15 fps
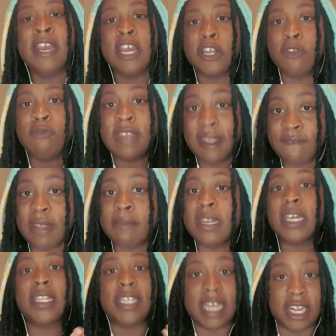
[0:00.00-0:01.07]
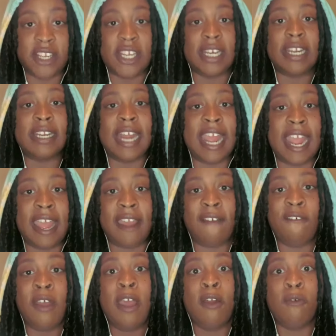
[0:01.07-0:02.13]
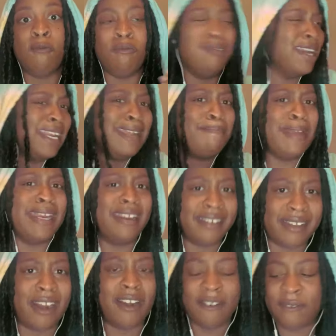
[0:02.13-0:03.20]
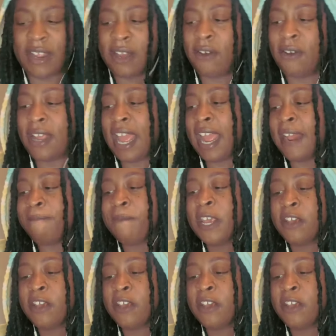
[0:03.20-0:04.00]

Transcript: You give them the attention that they have really been deserving, okay?